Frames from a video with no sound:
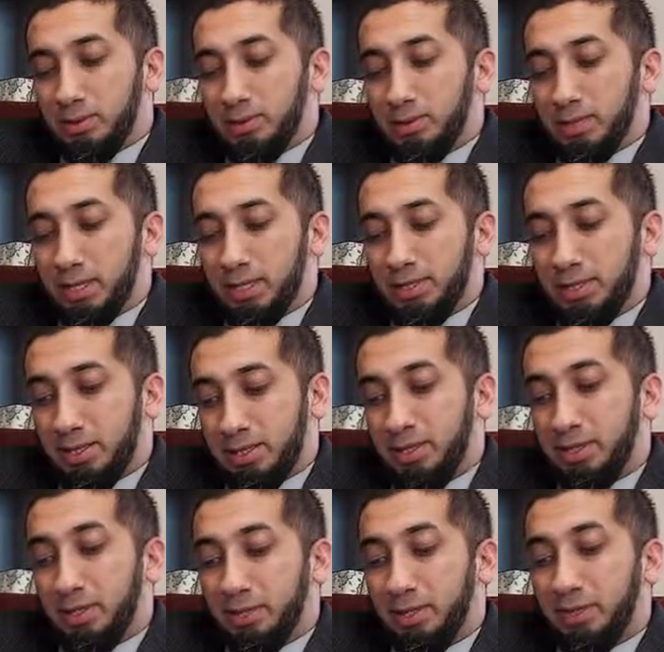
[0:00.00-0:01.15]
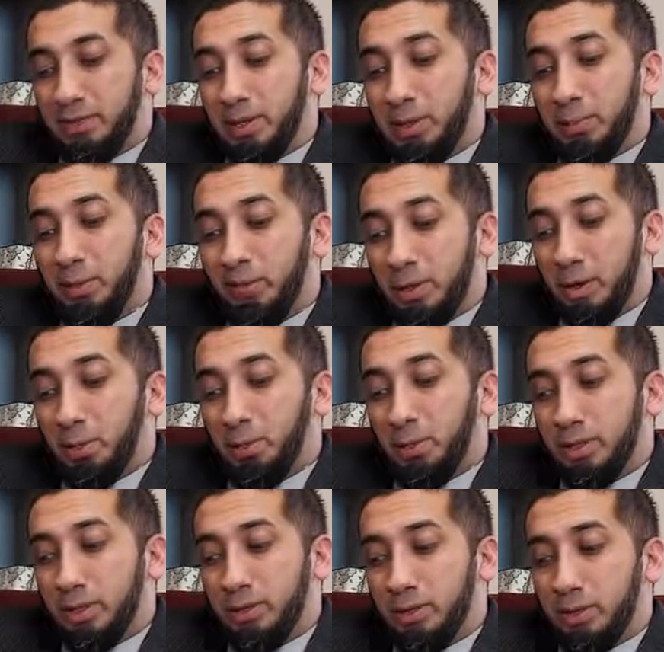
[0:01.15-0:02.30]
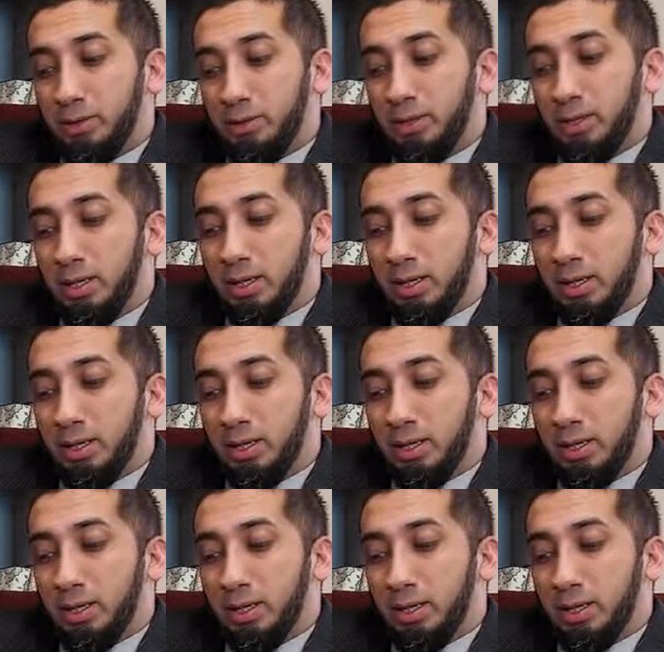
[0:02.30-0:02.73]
but I still think a very profound one about